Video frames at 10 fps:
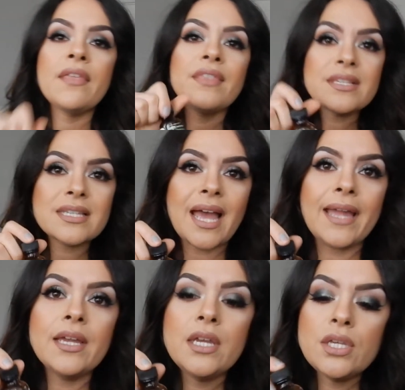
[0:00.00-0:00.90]
this
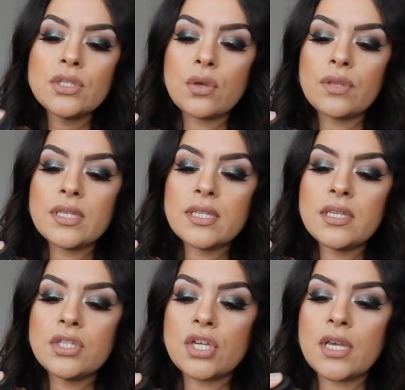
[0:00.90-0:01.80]
guy. So this
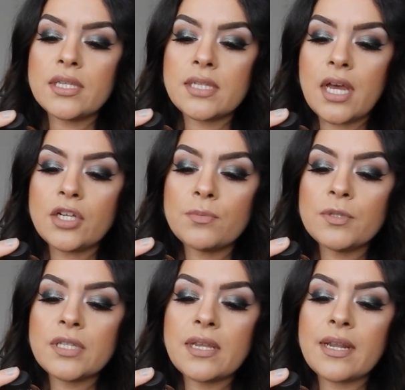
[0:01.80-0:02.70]
is just
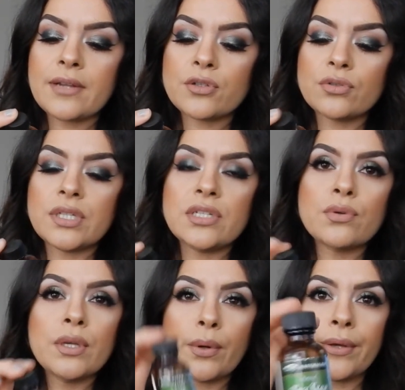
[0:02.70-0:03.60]
100% natural tea
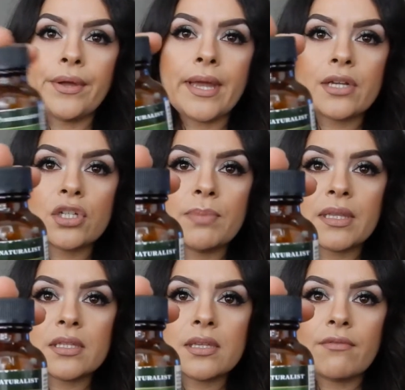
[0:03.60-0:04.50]
tree oil. I actually
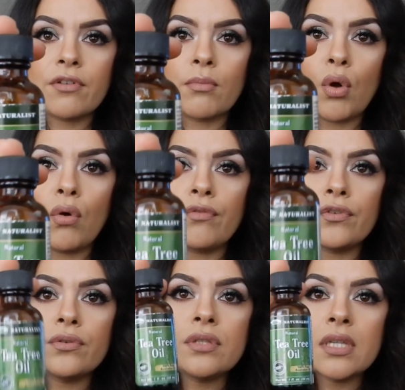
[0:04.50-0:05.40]
picked this up from Whole
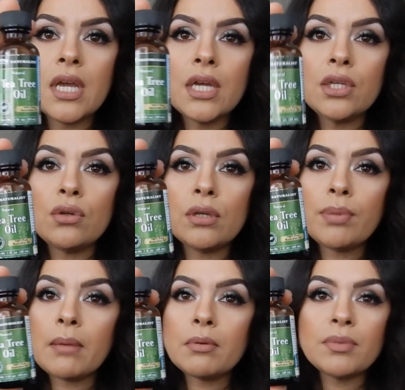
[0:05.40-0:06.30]
Foods. You
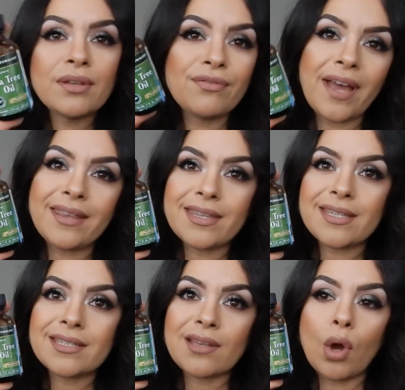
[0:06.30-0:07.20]
can probably find
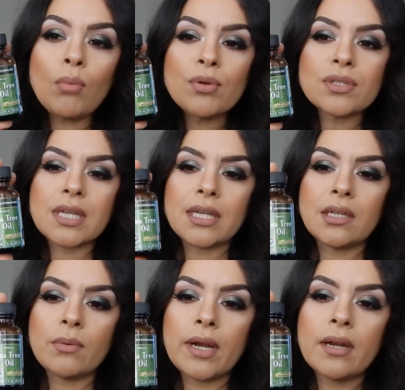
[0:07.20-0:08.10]
this almost
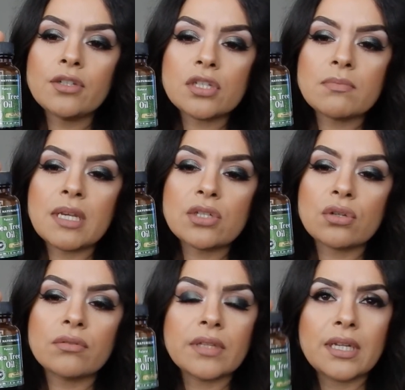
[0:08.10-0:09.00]
anywhere. Just make
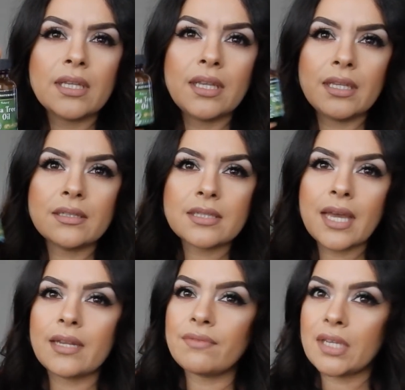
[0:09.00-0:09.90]
sure that it is
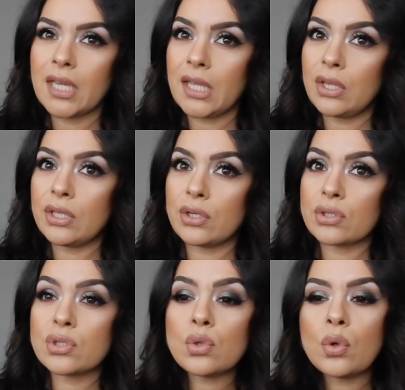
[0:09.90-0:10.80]
kind of like a healthier
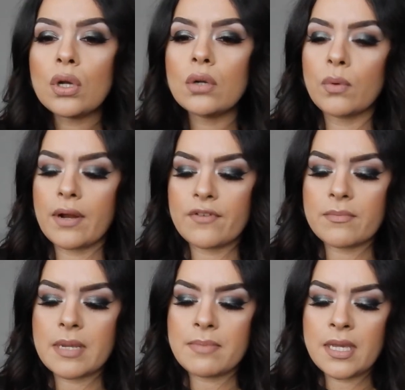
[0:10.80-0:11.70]
store, wherever
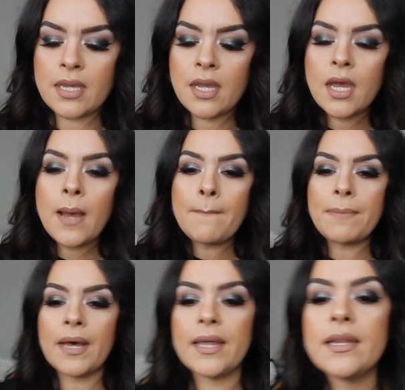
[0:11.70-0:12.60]
it may be.
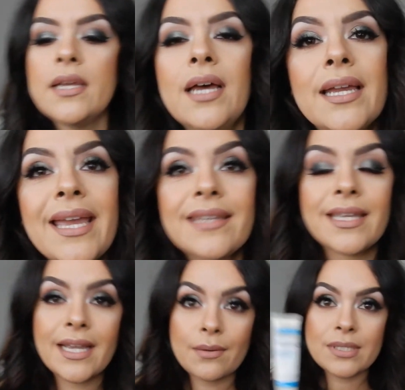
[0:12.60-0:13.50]
But again,
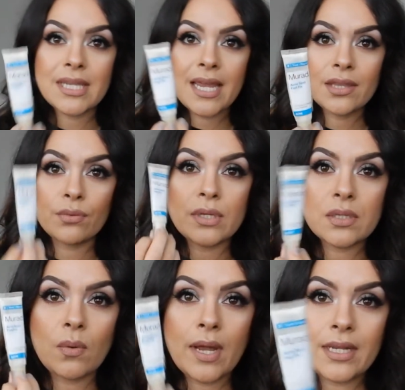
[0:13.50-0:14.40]
like I was saying, the
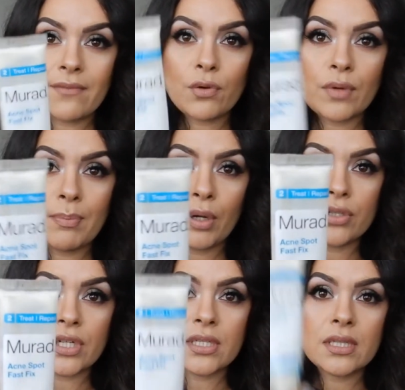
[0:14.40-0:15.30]
reason why I never
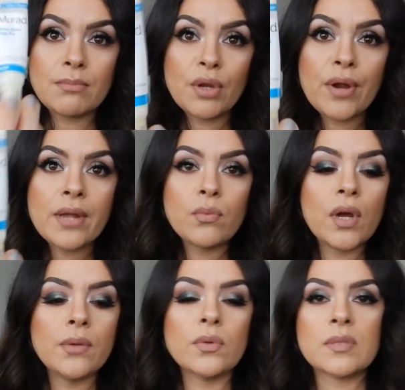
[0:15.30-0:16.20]
repurchased the Murad
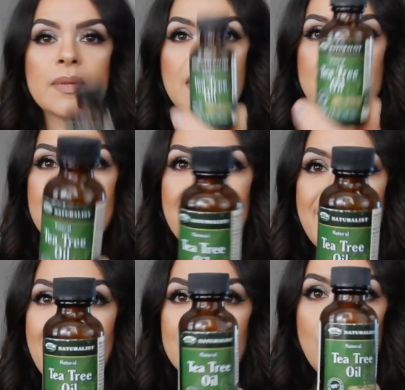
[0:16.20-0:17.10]
one was because
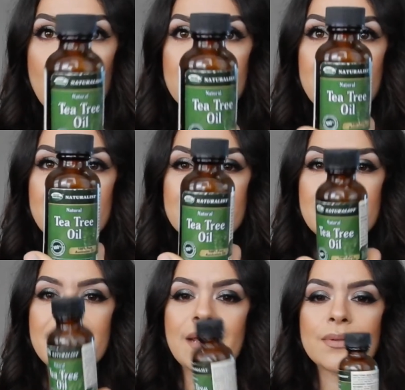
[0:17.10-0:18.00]
I had gotten this
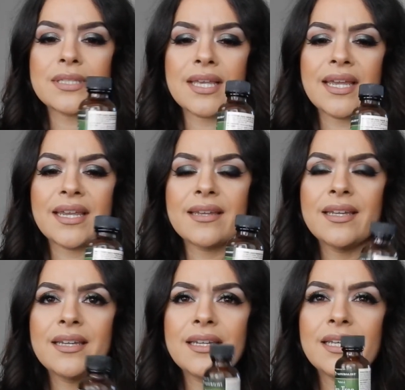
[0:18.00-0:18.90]
and I was like,
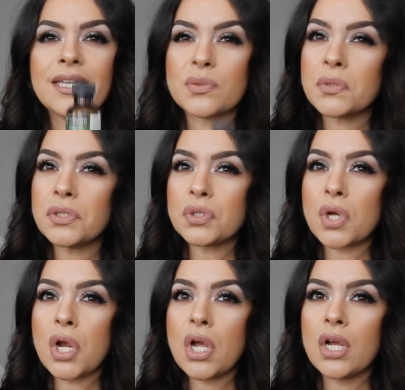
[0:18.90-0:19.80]
it's really
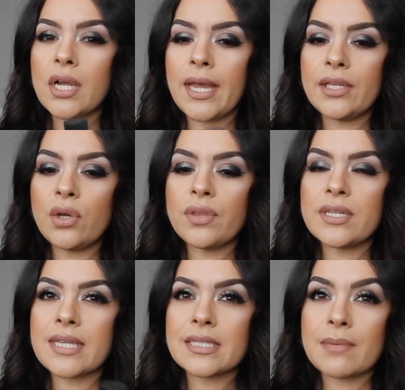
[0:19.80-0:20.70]
strong. I know that
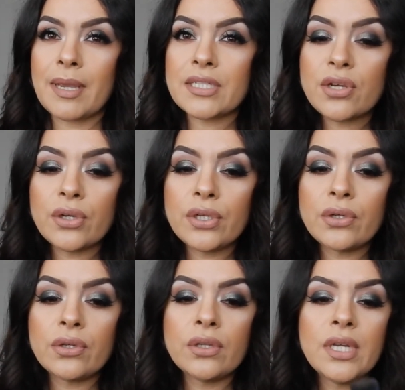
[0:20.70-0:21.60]
it's
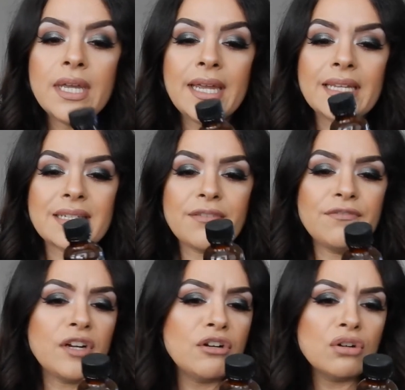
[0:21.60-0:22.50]
antibacterial,
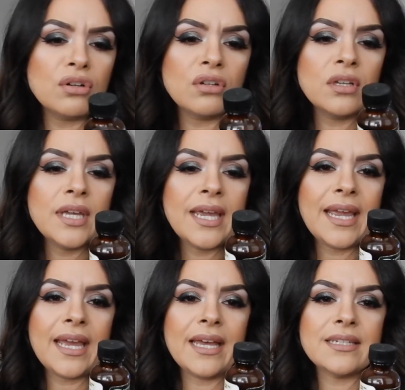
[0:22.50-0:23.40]
antifungal,
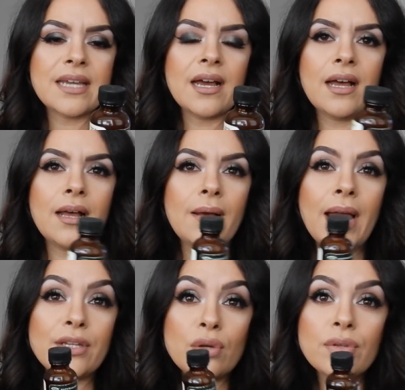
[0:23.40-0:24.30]
and
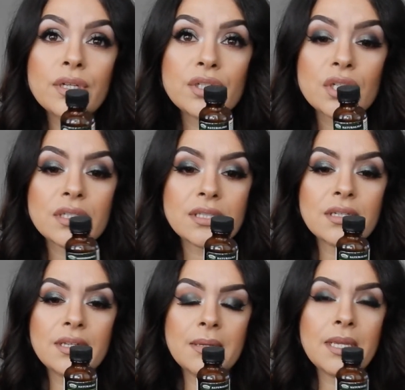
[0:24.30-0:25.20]
I know that it's
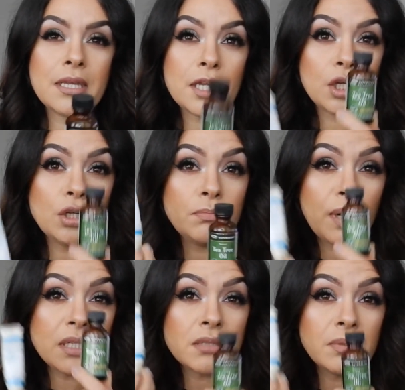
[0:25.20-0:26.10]
just, it could
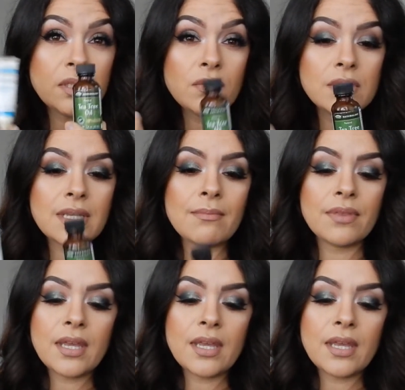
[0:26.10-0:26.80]
possibly do the same